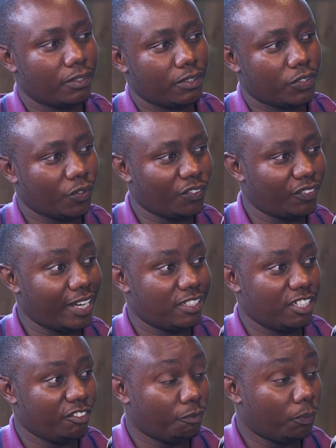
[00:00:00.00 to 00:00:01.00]
sort of
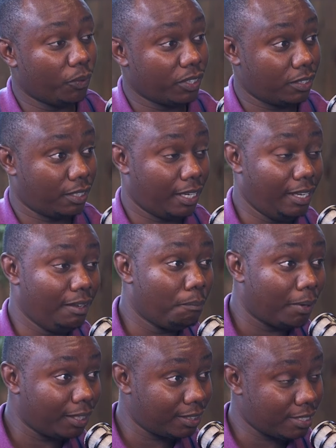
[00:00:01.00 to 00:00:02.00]
achieve both the
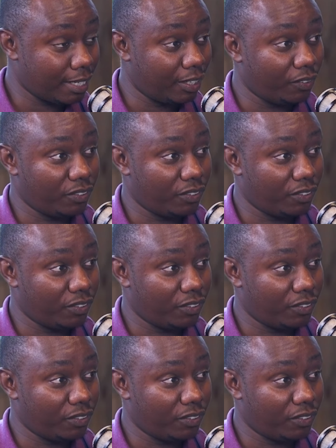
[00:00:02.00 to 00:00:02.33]
impact side